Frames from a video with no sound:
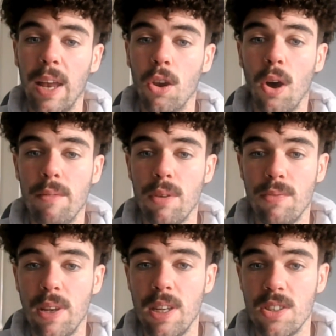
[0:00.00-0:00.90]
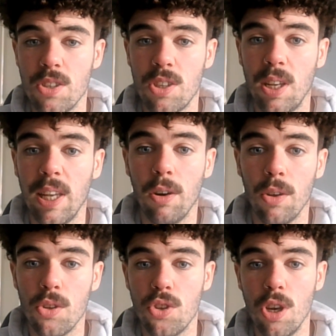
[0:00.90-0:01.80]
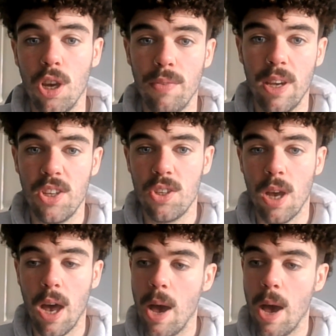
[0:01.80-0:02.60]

Not everything is as clear on the surface.